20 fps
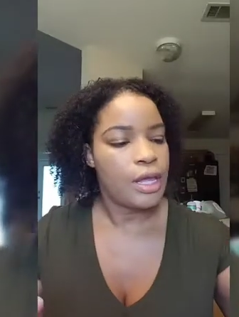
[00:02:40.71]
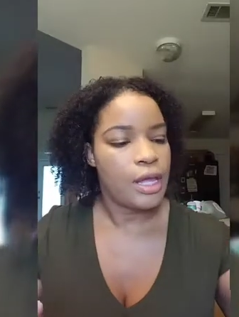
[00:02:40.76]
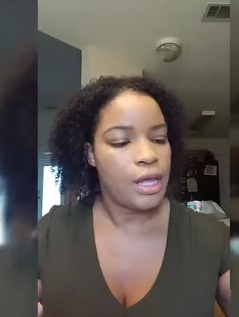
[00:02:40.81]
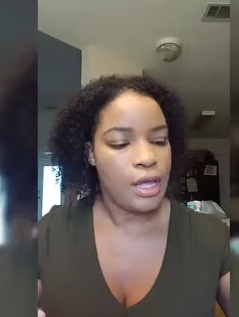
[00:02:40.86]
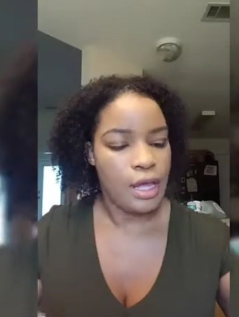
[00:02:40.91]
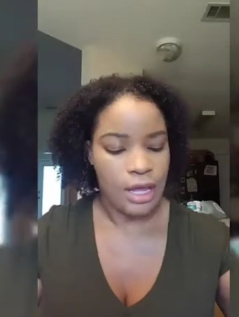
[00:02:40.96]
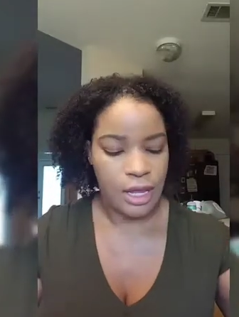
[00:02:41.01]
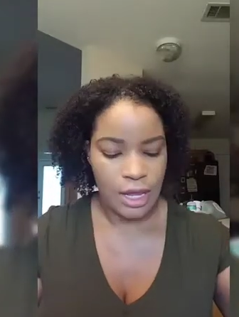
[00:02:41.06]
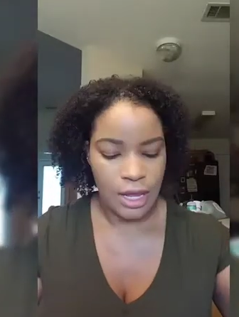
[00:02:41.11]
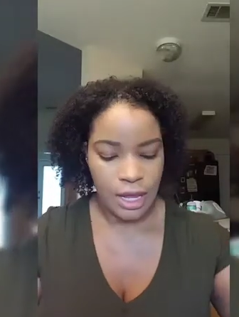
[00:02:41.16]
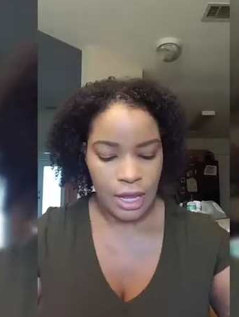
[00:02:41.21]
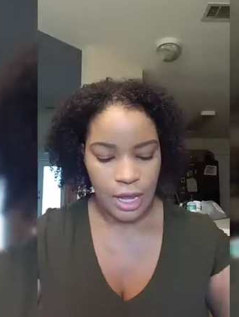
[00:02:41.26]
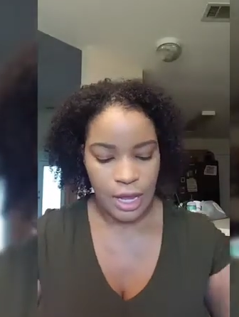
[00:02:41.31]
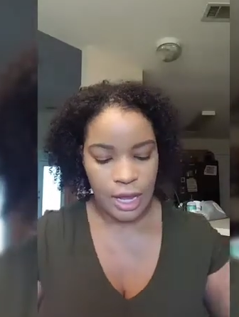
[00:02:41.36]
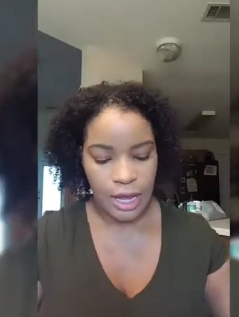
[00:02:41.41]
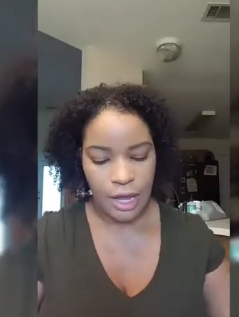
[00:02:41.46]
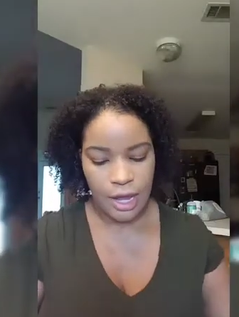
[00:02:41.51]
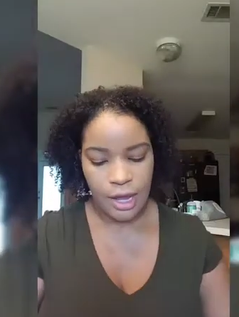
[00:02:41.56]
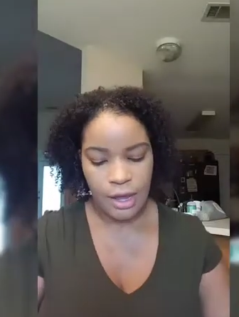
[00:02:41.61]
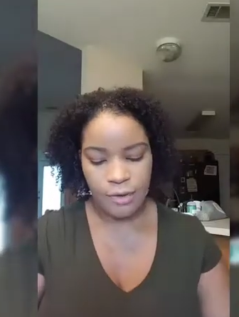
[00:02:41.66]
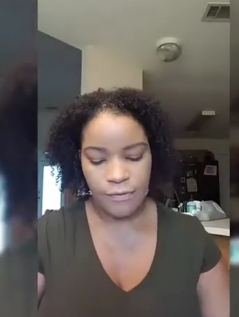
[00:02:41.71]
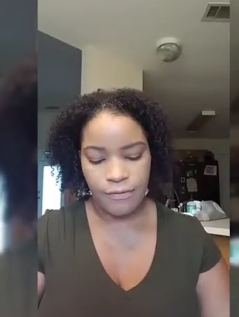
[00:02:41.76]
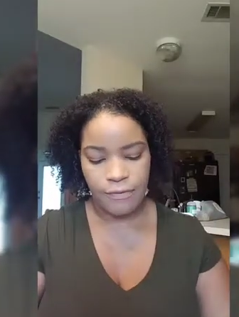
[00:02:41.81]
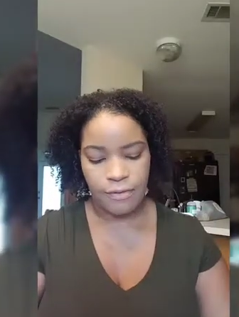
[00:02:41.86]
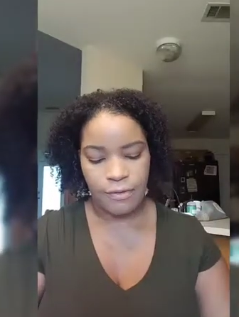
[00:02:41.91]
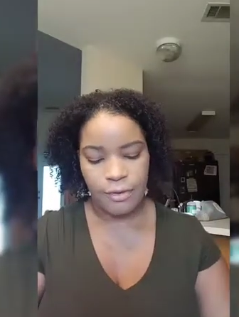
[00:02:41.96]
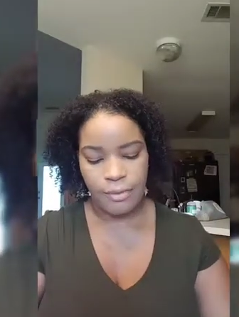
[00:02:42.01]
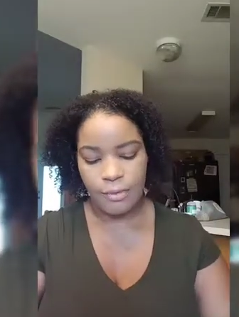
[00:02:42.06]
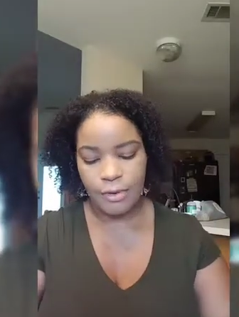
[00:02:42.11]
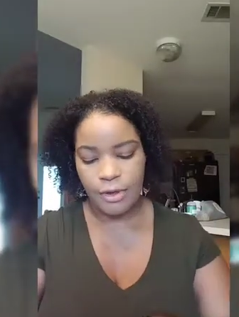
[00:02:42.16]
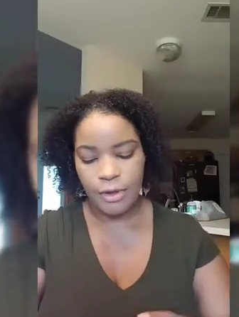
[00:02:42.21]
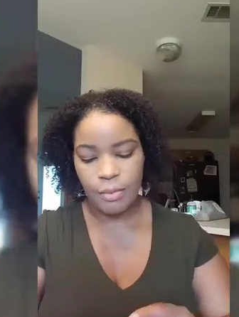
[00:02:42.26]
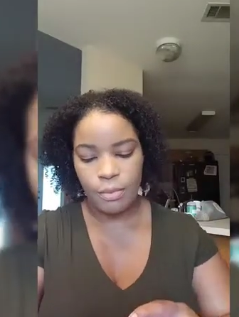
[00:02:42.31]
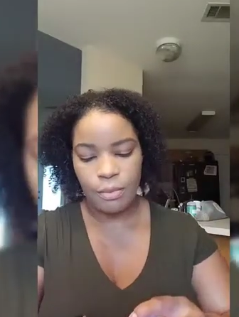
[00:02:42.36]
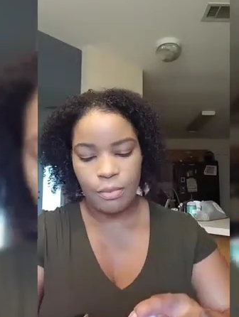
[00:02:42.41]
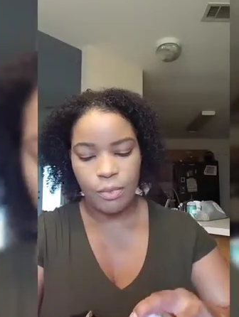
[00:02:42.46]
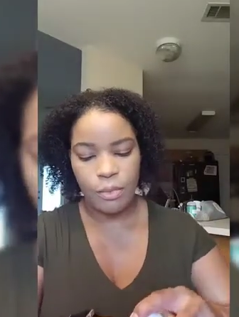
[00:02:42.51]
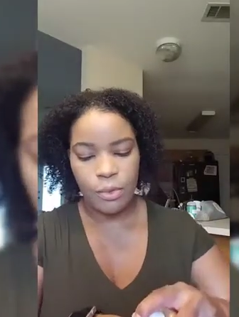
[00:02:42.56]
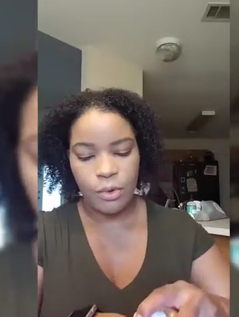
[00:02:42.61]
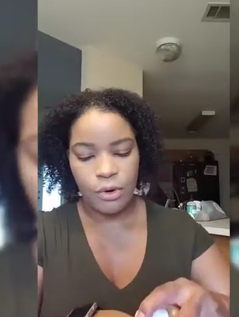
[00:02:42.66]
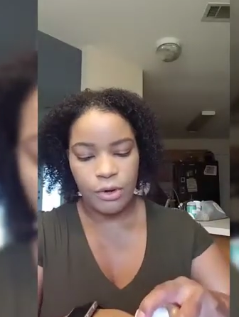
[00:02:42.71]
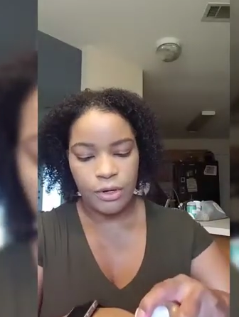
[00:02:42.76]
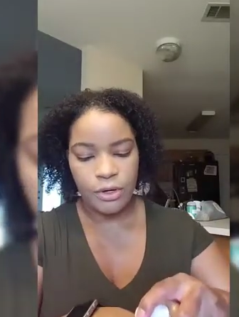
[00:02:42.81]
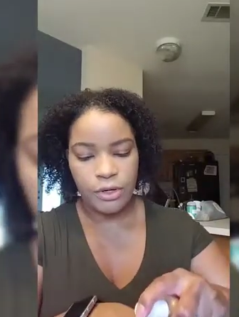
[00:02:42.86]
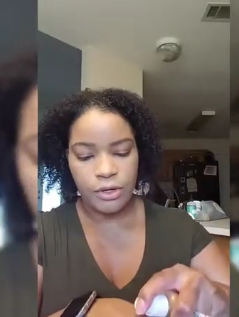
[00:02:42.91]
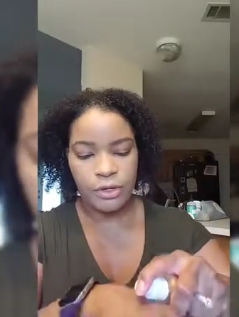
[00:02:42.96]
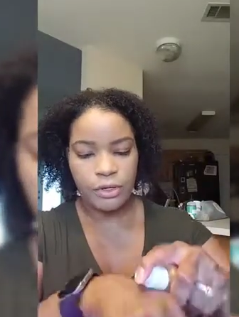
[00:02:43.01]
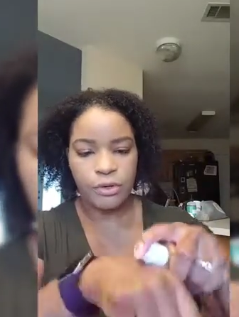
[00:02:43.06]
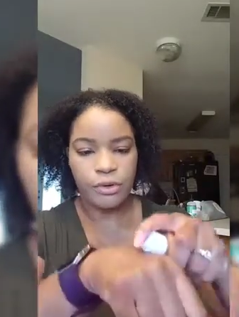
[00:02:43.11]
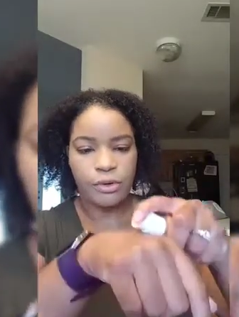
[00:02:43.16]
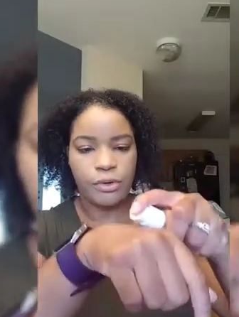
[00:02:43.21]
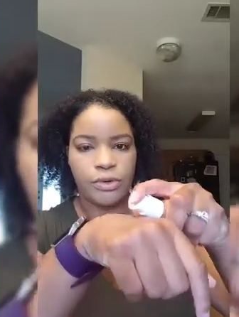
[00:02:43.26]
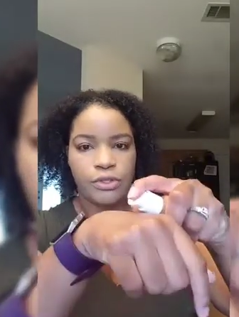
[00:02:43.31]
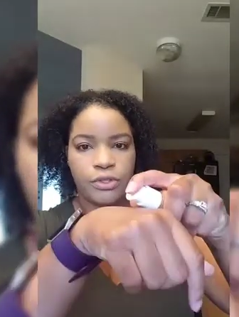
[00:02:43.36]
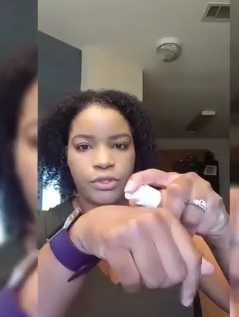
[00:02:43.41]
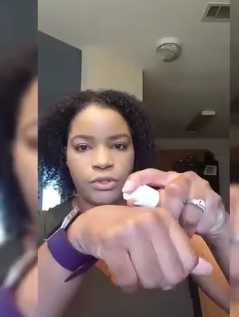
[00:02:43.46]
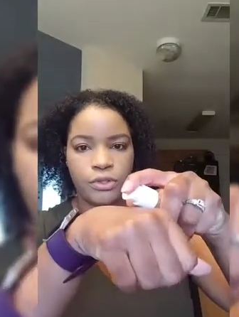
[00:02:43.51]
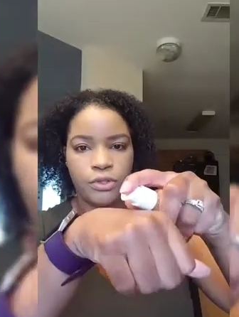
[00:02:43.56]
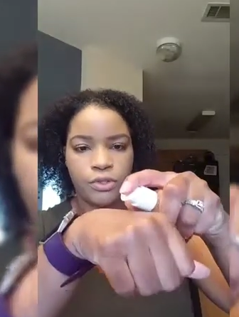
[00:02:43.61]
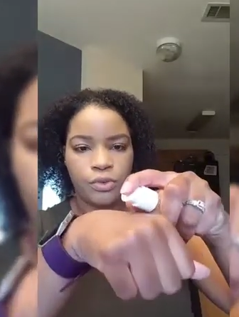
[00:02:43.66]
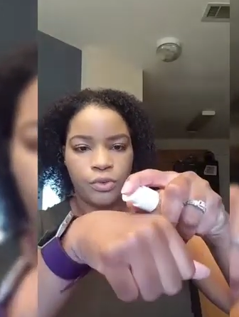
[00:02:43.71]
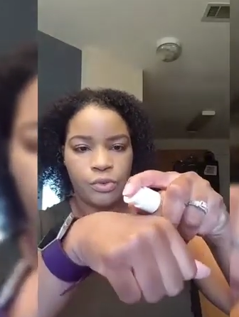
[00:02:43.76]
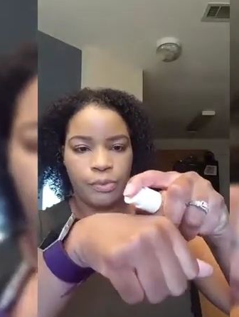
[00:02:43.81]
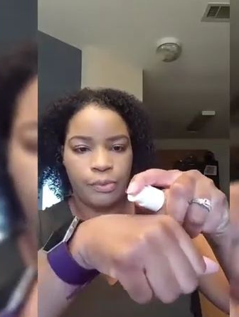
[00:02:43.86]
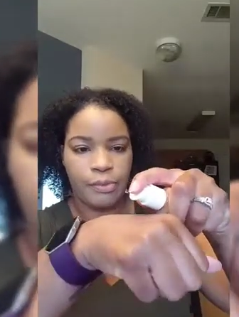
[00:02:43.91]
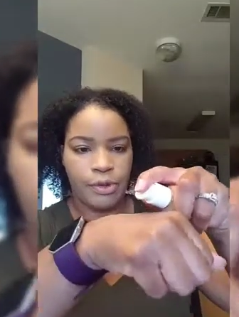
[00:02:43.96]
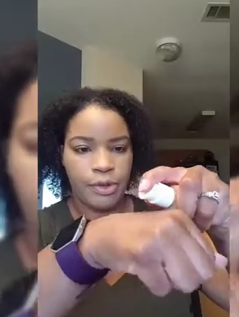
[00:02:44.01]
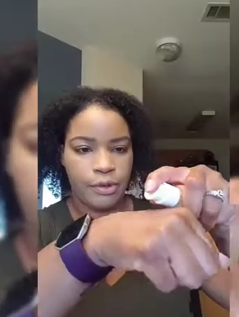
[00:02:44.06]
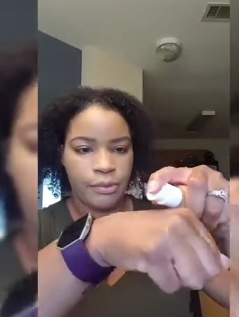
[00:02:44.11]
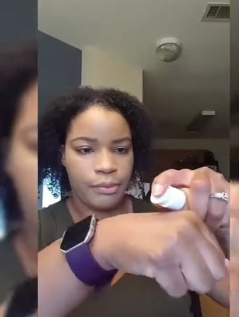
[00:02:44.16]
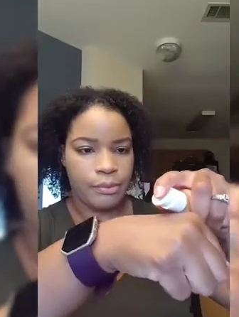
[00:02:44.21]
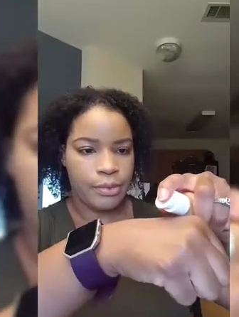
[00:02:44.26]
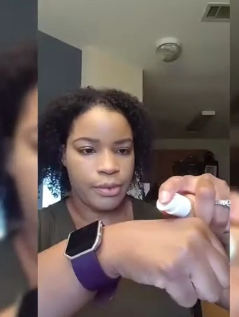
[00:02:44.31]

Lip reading: a half a pump more, or to a pump.